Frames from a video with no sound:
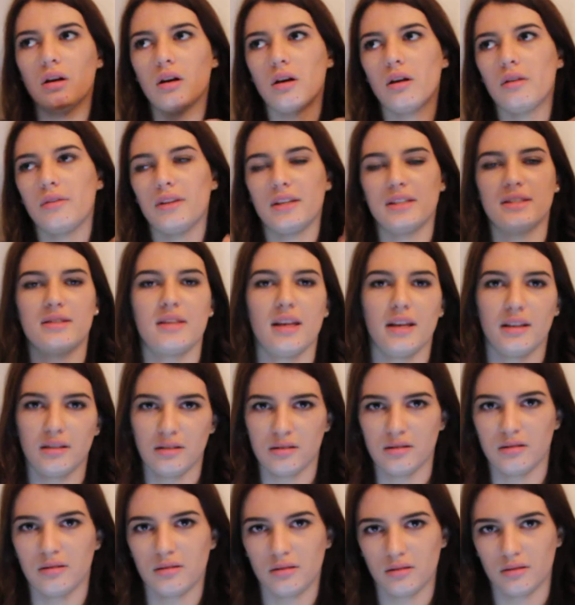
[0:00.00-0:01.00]
this
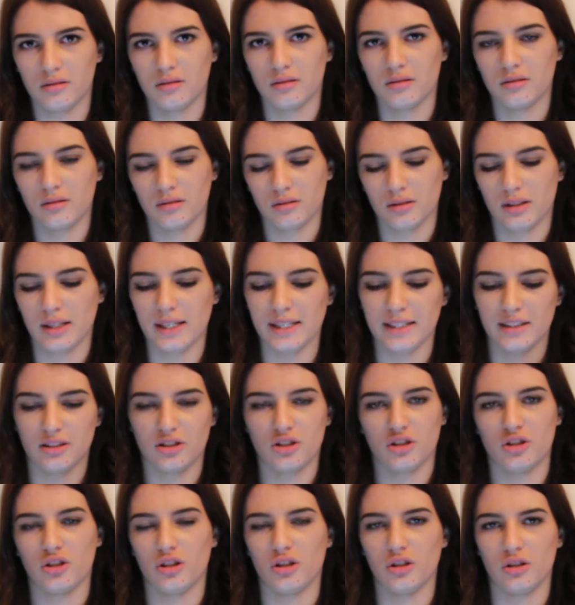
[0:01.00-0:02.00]
then
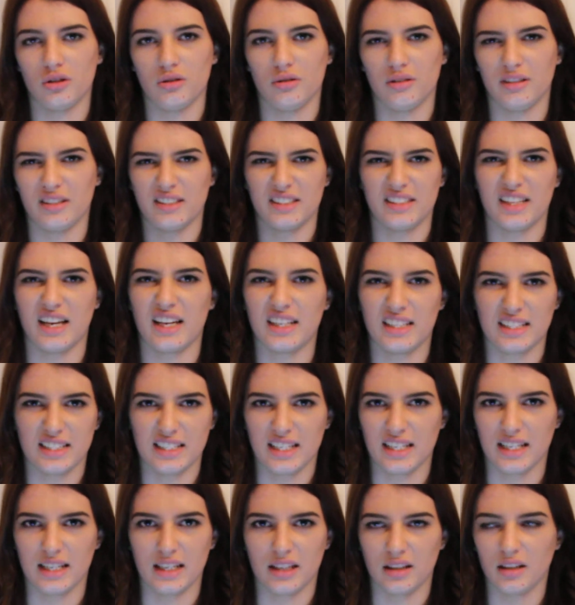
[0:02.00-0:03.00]
leads to
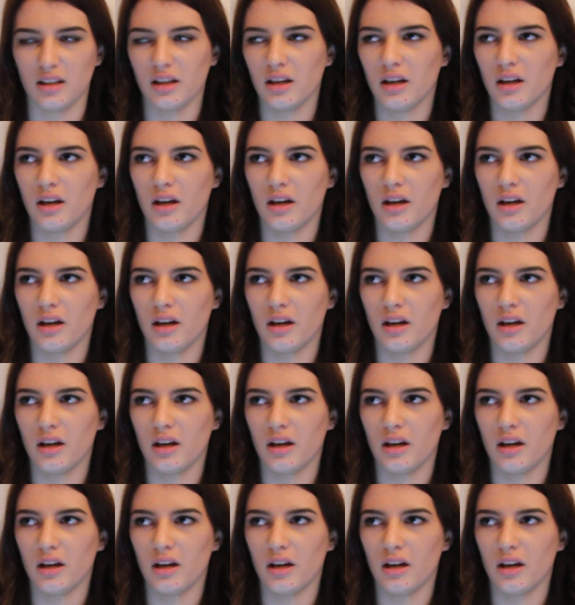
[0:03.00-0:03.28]
insanity